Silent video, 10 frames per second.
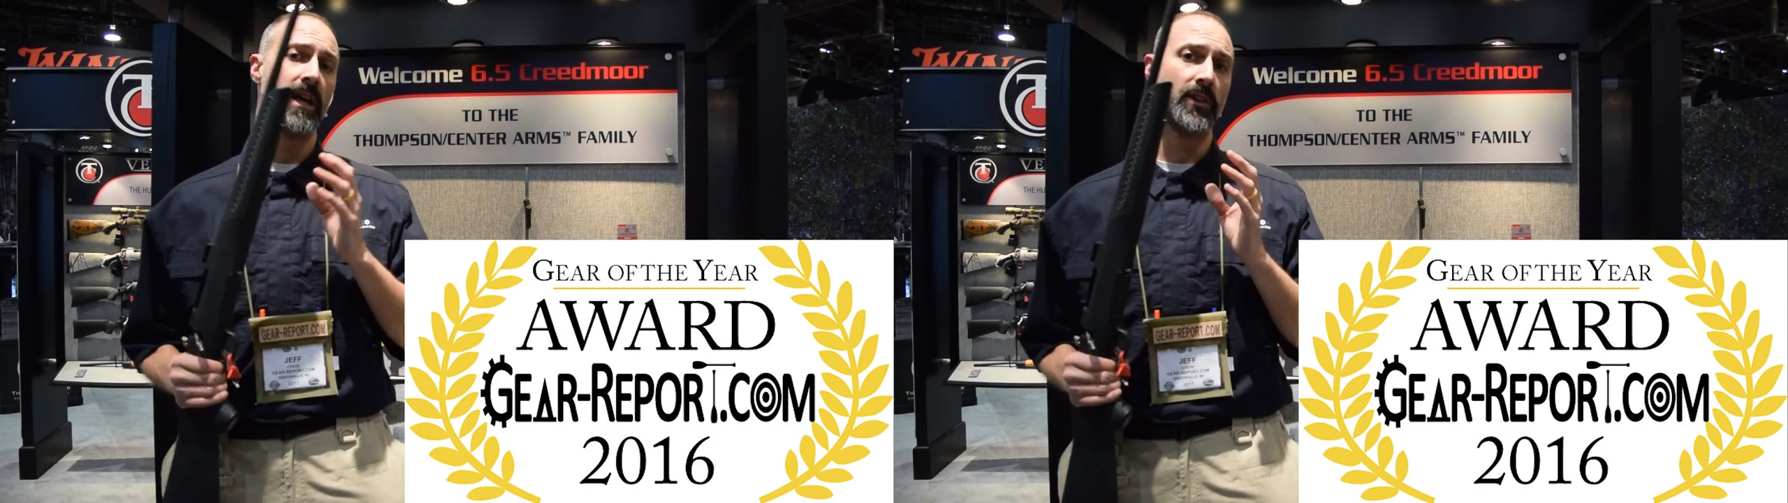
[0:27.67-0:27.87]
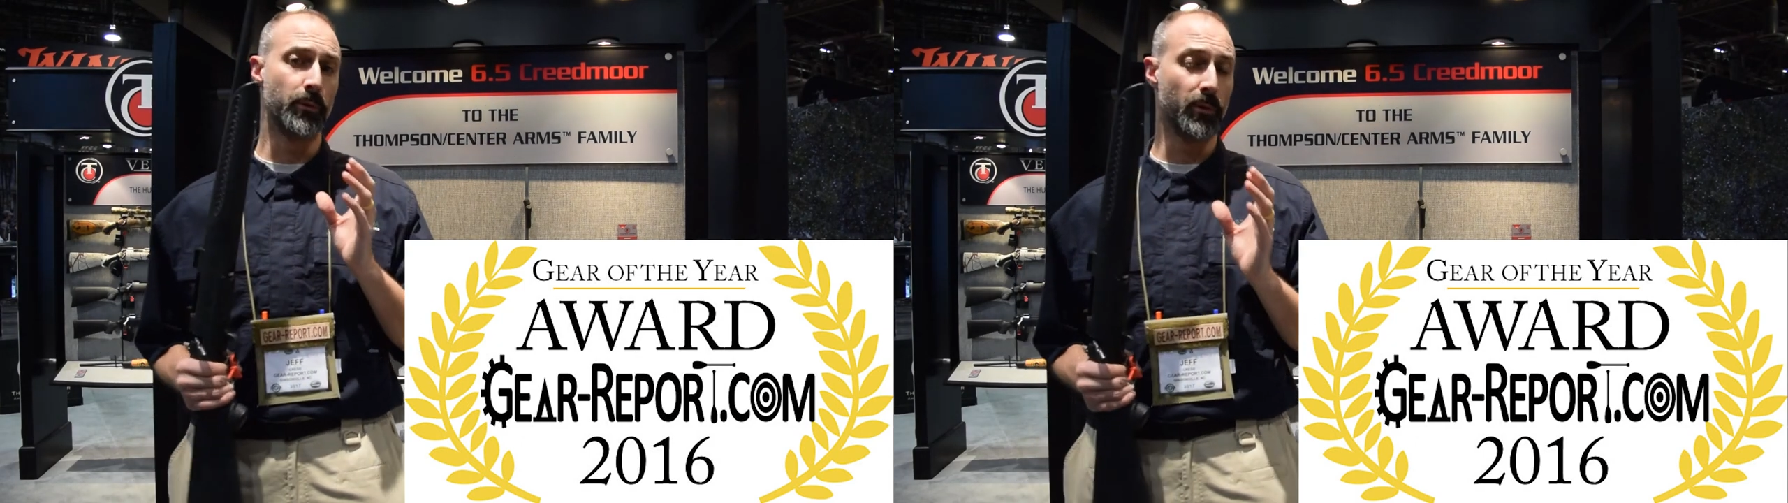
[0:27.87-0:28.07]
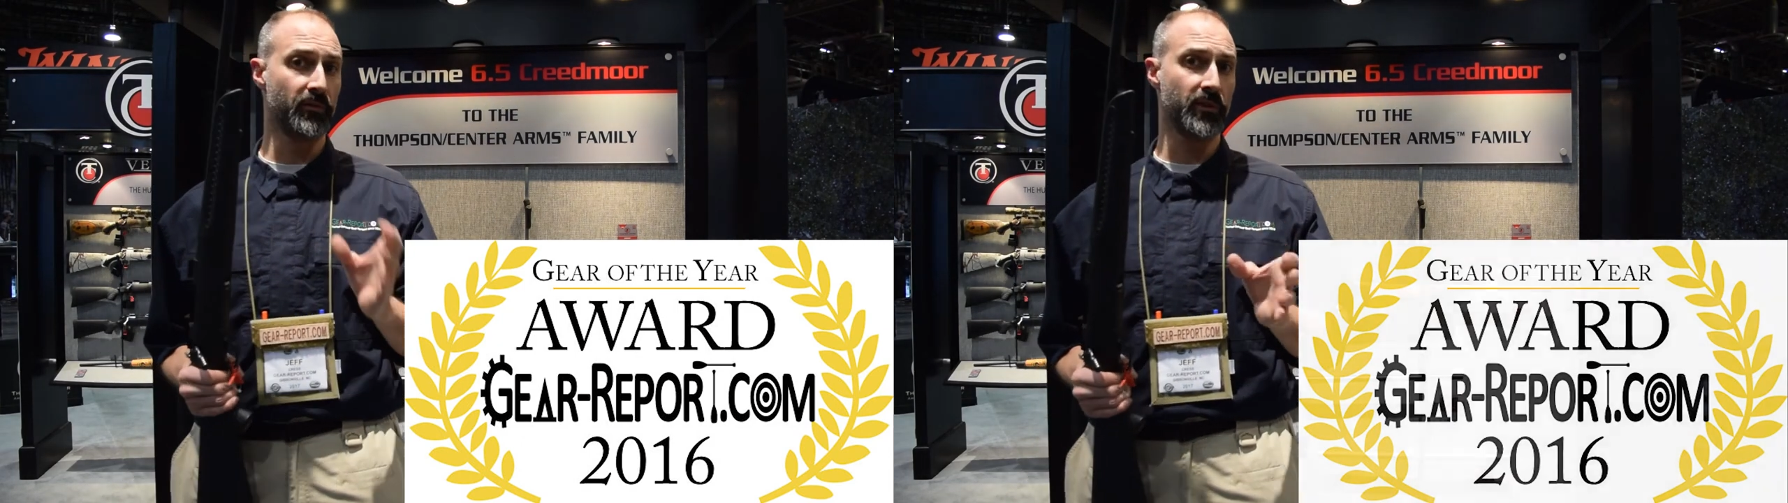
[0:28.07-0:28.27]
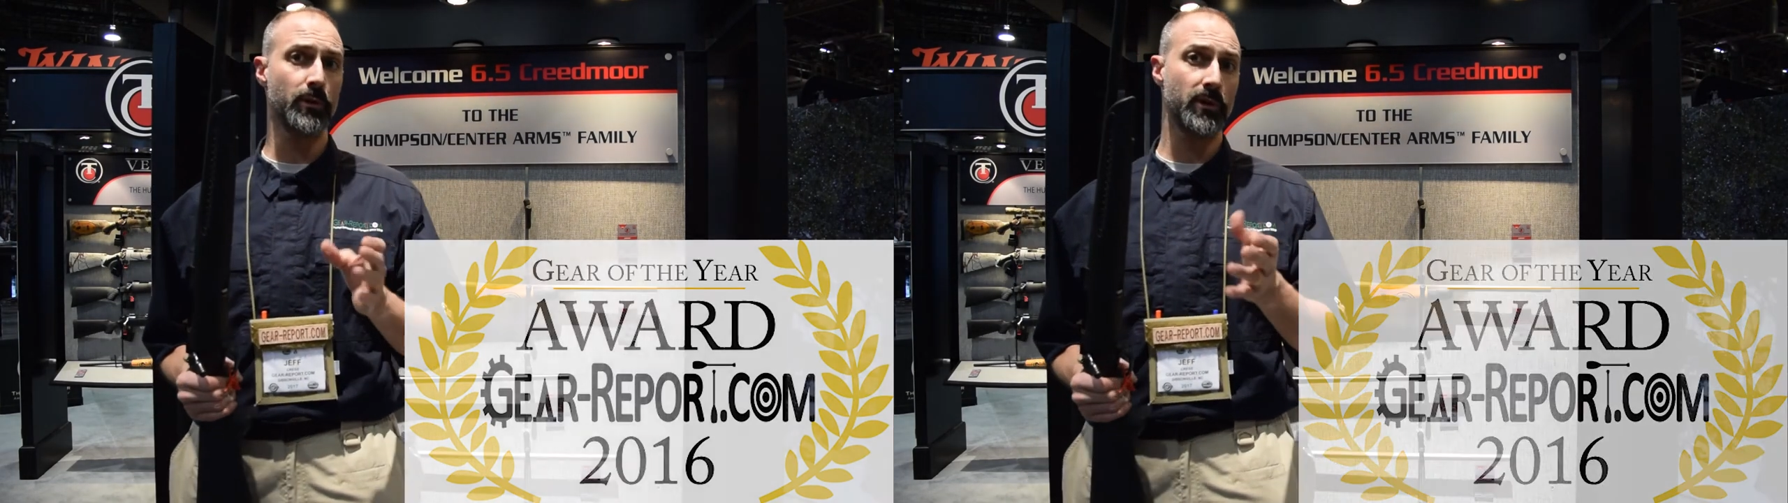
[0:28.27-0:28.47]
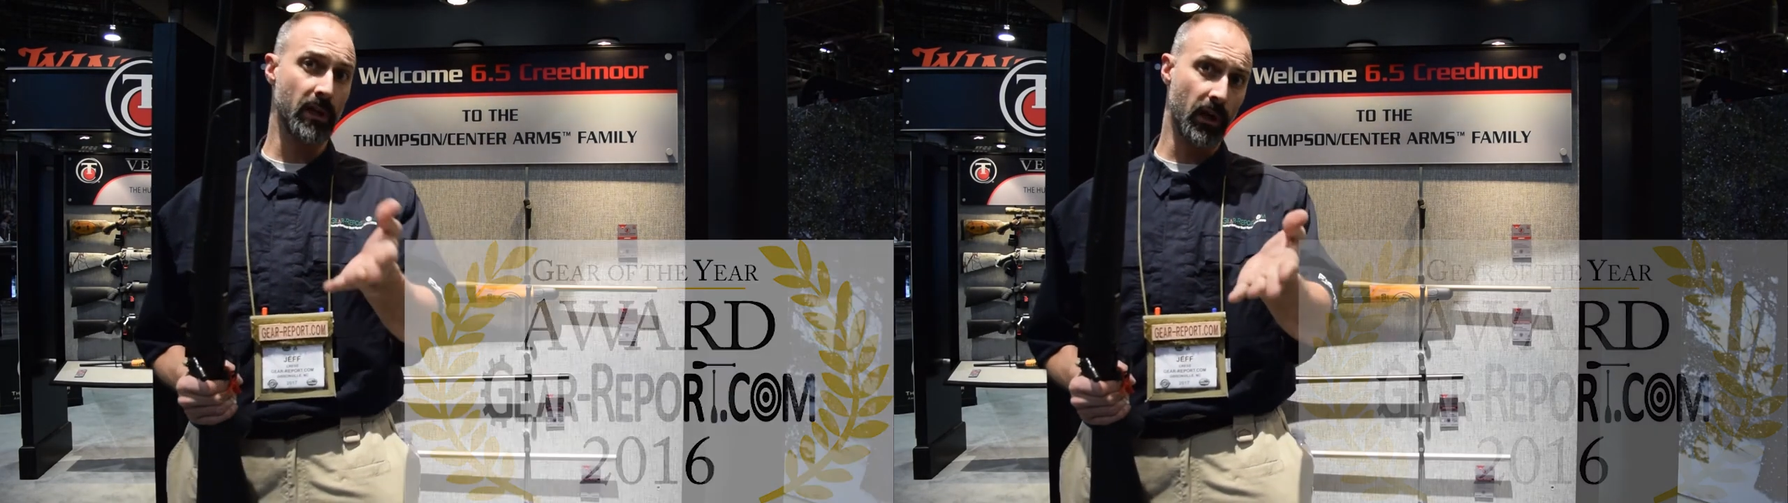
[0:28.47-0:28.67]
The review
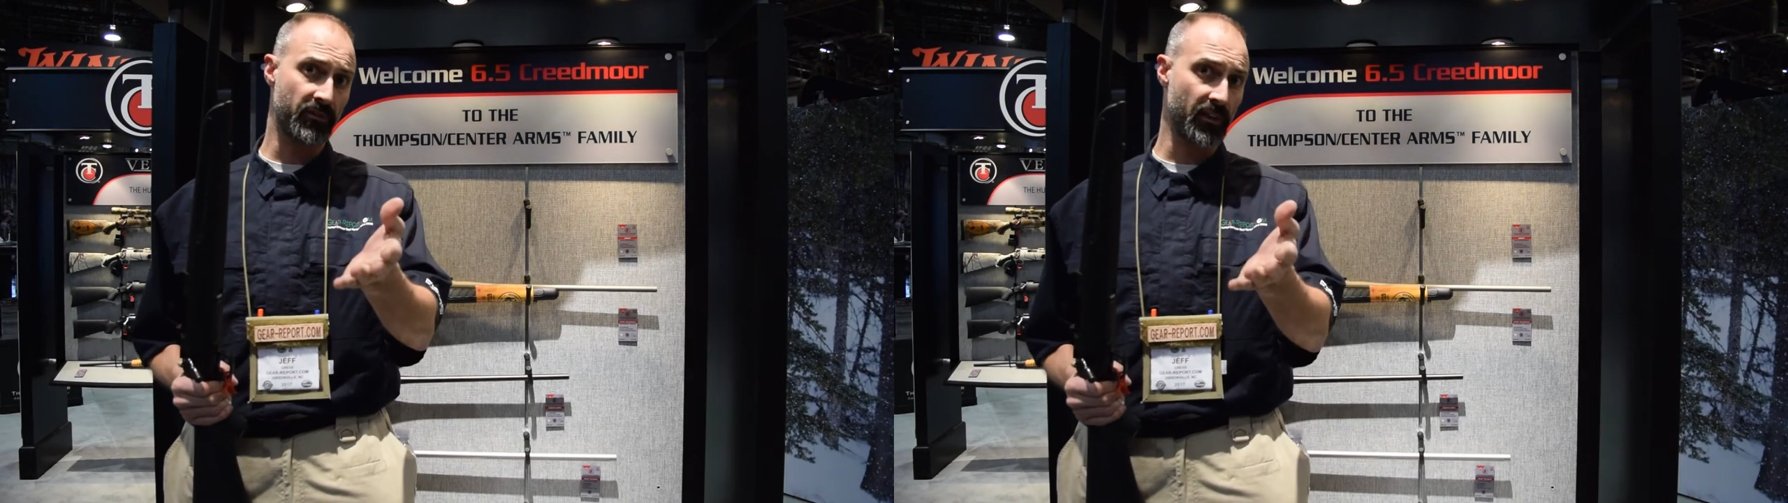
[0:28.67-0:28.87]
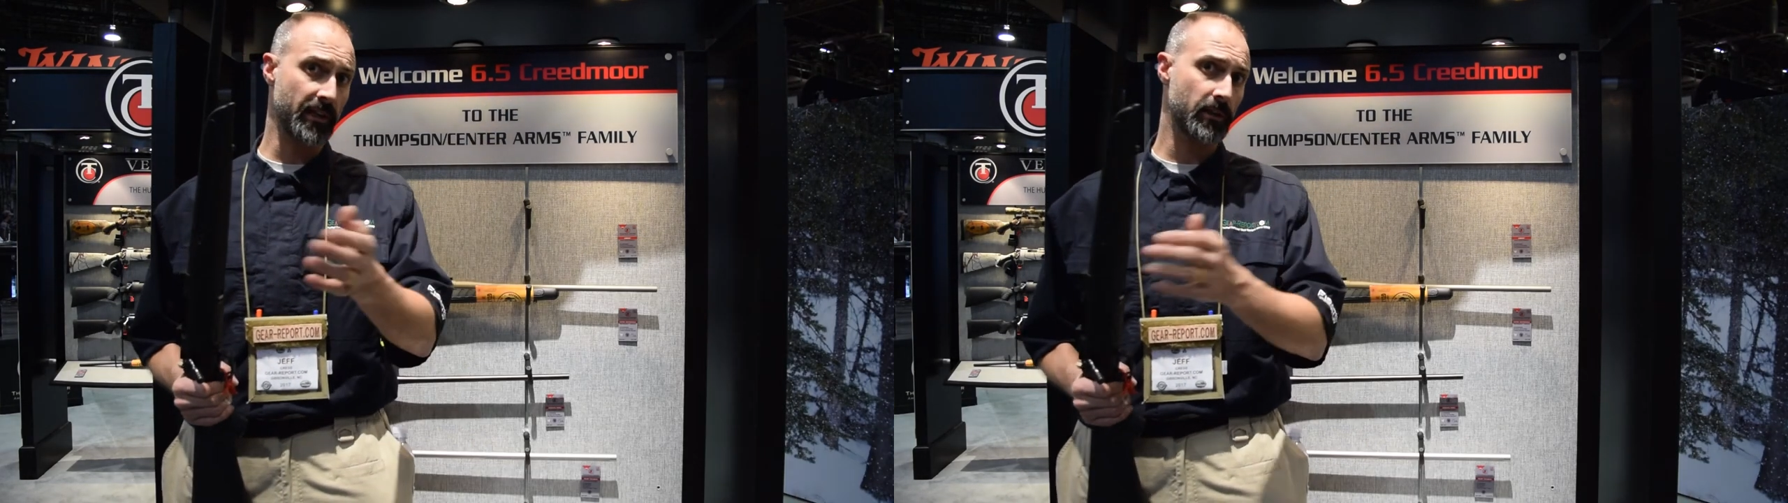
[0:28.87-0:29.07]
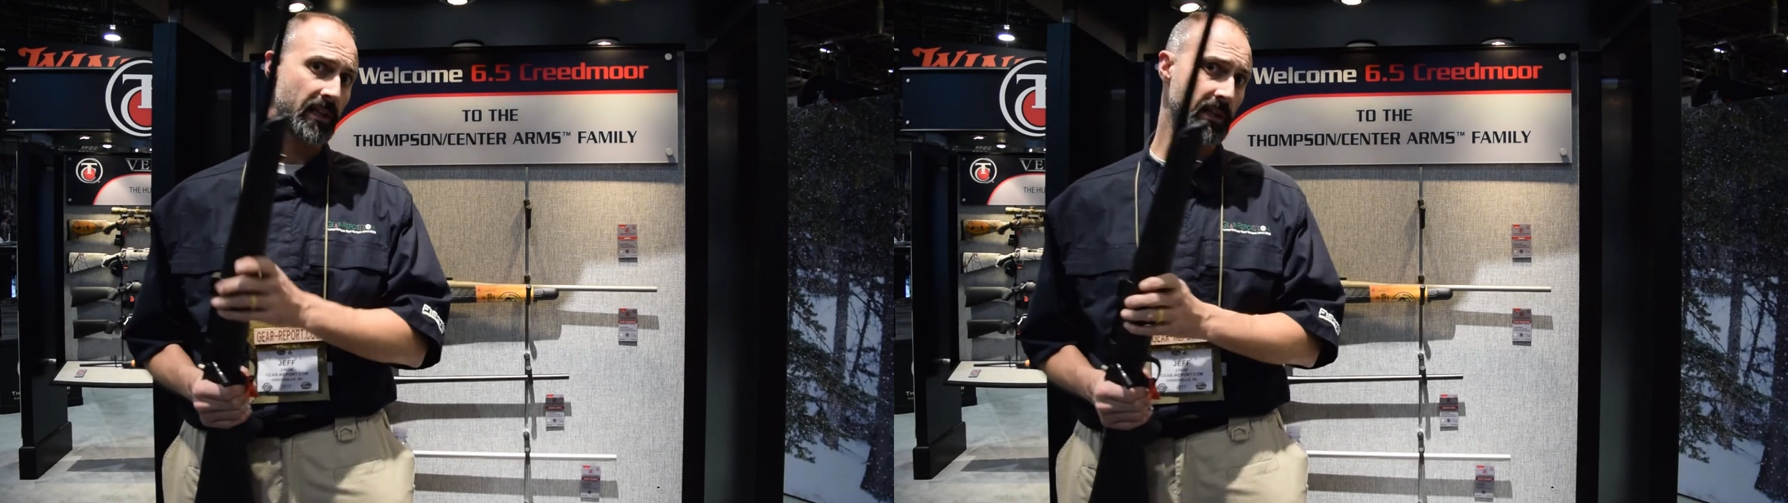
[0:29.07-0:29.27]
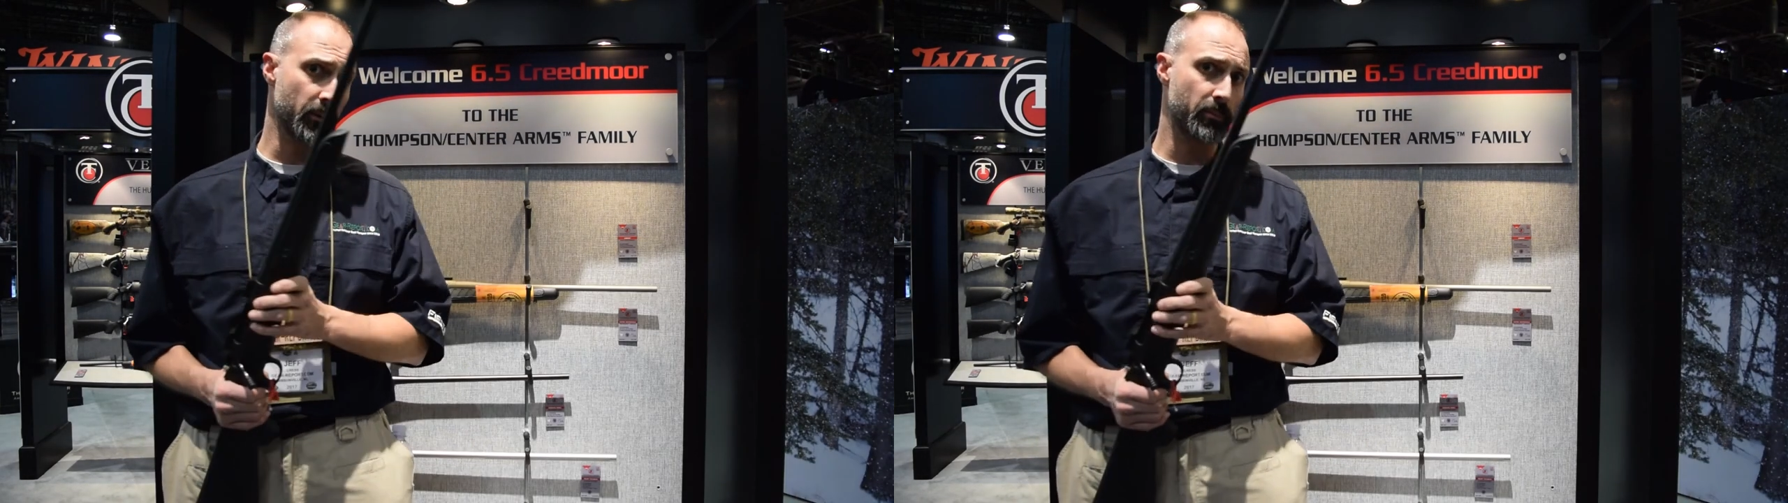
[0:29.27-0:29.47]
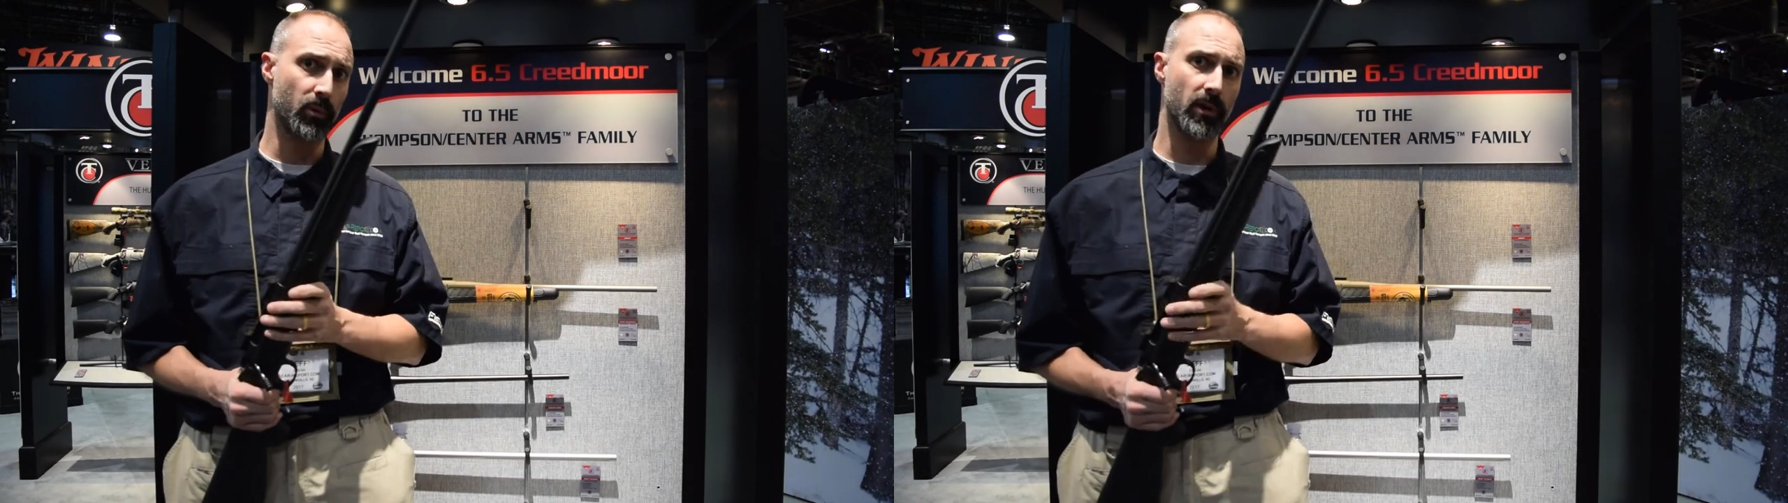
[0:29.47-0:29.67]
you can go find on the gear
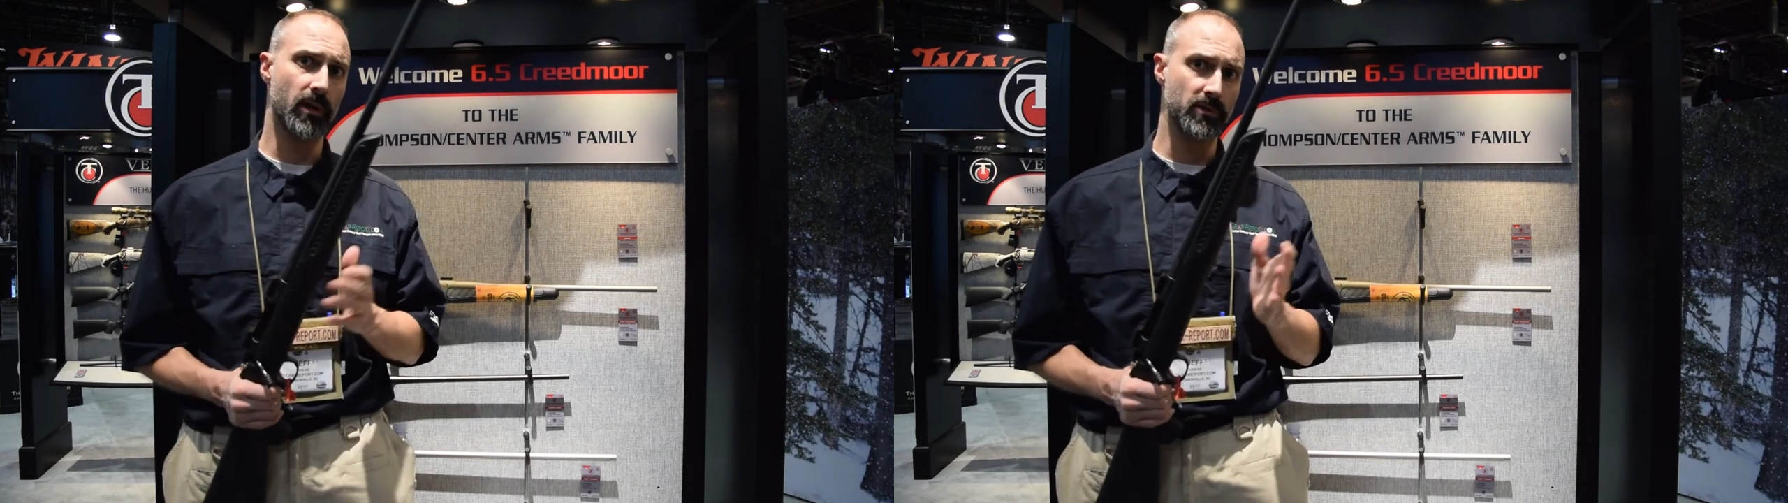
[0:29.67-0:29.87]
report.